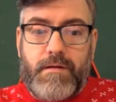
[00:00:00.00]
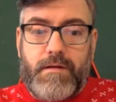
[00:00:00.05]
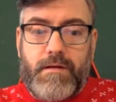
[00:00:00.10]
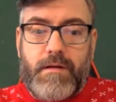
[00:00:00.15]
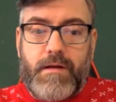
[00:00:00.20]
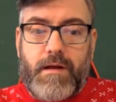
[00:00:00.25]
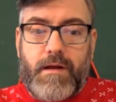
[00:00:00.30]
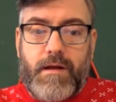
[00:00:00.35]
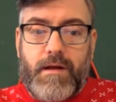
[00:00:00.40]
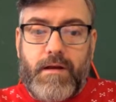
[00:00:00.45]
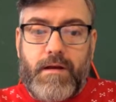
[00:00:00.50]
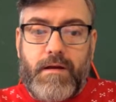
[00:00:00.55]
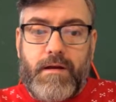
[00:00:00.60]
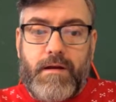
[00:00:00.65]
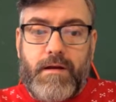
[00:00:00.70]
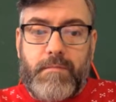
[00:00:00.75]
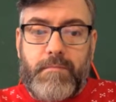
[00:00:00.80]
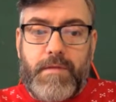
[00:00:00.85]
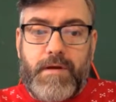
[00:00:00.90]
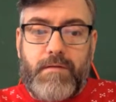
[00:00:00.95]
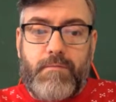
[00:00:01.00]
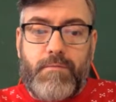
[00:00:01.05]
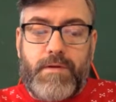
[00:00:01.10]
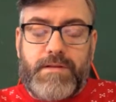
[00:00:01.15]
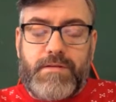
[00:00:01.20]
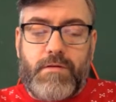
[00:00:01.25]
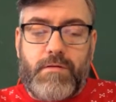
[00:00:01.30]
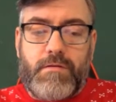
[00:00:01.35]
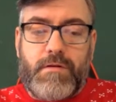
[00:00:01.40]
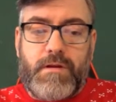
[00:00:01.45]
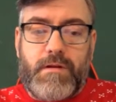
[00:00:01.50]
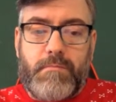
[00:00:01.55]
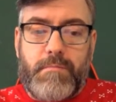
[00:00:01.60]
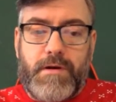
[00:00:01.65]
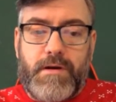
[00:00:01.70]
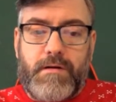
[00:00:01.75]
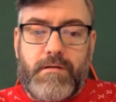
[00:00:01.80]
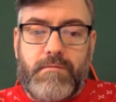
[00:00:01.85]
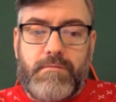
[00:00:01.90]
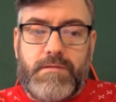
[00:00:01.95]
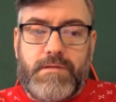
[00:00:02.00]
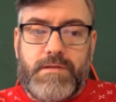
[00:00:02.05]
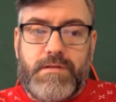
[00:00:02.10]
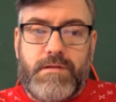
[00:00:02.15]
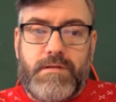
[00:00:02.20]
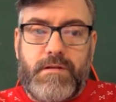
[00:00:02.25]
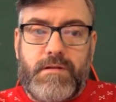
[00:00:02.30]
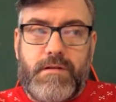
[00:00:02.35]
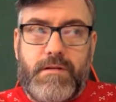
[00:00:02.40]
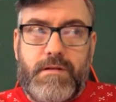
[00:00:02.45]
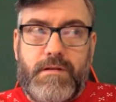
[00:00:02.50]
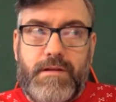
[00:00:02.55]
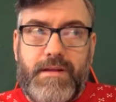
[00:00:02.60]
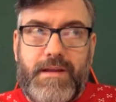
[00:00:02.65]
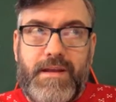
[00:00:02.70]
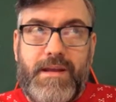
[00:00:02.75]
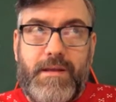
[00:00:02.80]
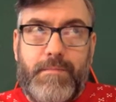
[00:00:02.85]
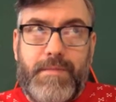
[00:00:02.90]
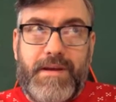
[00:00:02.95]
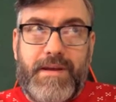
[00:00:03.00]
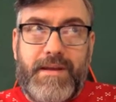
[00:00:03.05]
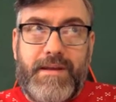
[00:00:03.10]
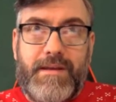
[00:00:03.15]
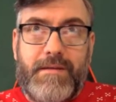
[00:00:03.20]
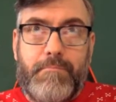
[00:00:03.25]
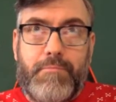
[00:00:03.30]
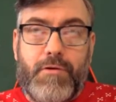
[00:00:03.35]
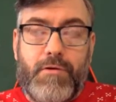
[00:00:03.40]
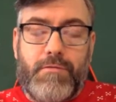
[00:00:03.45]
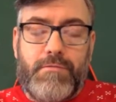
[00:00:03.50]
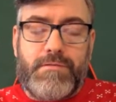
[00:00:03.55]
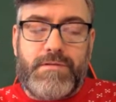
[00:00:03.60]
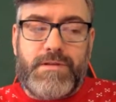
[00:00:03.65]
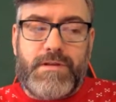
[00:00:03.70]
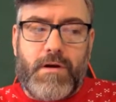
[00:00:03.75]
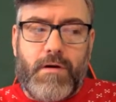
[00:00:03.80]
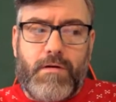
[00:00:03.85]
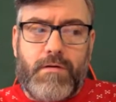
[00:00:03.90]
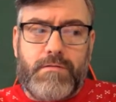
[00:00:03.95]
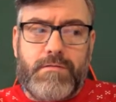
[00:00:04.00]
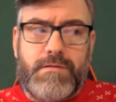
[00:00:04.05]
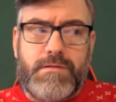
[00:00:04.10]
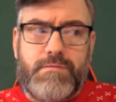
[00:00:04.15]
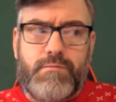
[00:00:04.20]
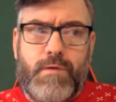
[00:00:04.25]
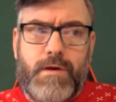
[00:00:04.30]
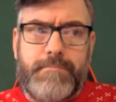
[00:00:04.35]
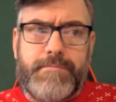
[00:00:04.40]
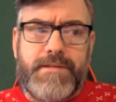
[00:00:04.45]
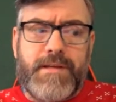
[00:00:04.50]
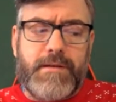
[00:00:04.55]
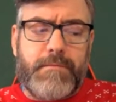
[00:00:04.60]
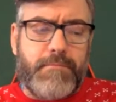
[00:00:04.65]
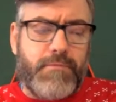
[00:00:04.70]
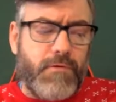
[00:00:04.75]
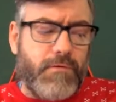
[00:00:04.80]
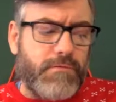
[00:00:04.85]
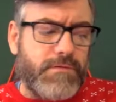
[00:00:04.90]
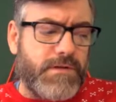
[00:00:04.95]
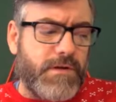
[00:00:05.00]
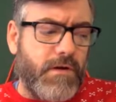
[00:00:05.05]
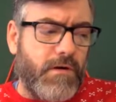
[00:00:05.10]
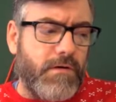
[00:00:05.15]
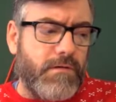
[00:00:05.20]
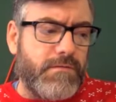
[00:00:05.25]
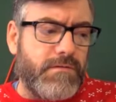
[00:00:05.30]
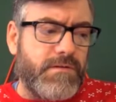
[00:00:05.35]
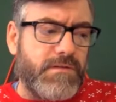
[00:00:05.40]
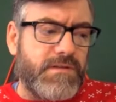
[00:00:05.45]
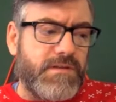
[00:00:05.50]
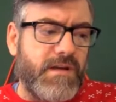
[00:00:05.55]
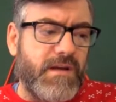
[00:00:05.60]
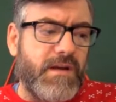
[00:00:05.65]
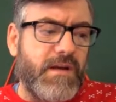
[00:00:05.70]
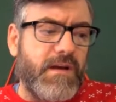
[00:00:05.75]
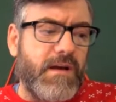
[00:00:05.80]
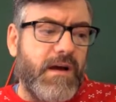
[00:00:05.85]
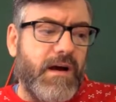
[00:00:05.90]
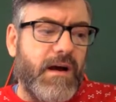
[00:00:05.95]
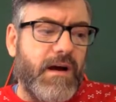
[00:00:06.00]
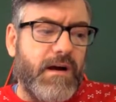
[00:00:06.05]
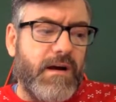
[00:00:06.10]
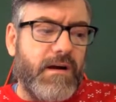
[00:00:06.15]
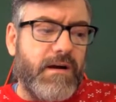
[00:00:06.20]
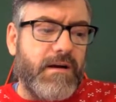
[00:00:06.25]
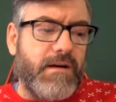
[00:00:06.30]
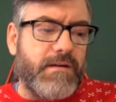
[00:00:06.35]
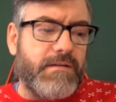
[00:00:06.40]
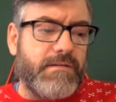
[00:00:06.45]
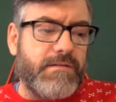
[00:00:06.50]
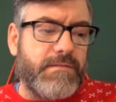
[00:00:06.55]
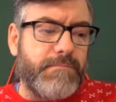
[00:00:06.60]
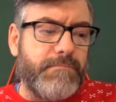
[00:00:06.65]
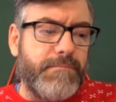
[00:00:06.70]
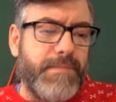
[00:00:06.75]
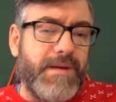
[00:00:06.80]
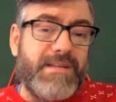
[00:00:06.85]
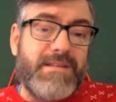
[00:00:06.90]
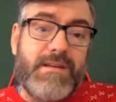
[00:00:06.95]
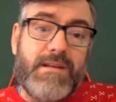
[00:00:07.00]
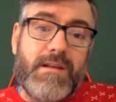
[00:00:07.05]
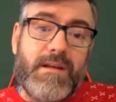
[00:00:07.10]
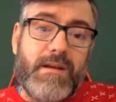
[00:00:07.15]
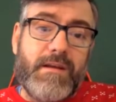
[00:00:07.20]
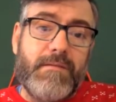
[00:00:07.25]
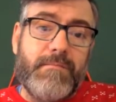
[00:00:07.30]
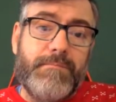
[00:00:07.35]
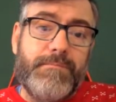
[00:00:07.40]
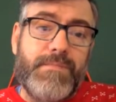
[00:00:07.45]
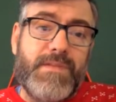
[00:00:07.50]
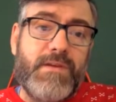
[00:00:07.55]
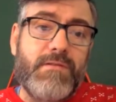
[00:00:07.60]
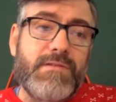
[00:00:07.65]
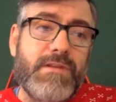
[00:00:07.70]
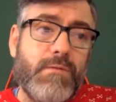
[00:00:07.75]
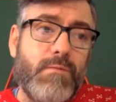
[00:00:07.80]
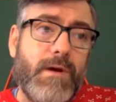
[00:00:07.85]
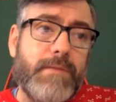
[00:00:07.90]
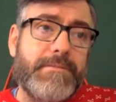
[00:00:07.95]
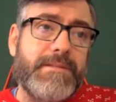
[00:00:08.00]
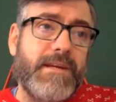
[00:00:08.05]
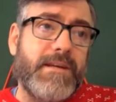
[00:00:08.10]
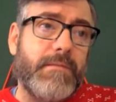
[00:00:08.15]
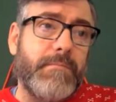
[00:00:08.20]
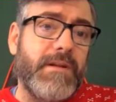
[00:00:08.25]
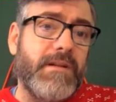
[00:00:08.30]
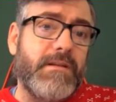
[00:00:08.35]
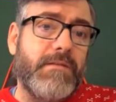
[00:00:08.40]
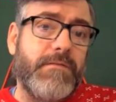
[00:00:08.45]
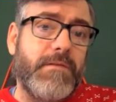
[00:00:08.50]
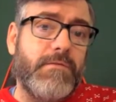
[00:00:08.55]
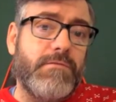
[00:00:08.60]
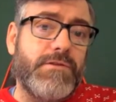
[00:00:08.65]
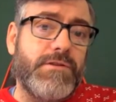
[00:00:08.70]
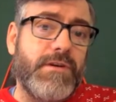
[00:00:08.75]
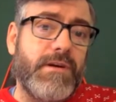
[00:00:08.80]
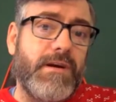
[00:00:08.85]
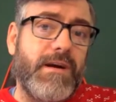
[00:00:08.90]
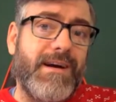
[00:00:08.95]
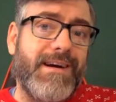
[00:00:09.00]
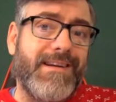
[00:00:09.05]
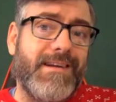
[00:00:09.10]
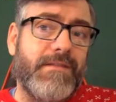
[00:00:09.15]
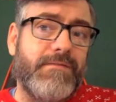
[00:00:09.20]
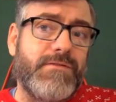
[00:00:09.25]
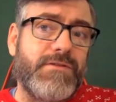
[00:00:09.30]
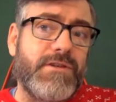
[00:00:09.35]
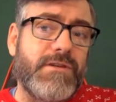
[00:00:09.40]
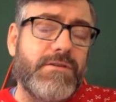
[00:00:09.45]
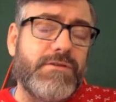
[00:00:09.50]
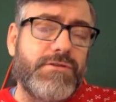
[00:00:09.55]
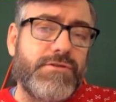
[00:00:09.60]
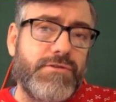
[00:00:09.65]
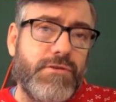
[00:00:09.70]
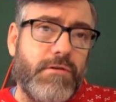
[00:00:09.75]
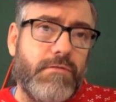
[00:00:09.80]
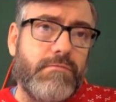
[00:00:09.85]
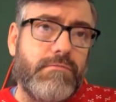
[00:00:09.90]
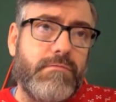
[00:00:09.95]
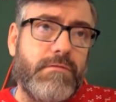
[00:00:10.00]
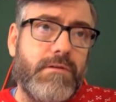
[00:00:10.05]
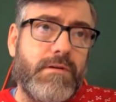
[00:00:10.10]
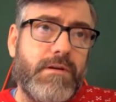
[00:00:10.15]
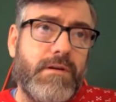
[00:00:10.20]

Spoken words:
We're talking about eBay pros, cons, website pros, cons, and basically using a website to build your future. And I've just shown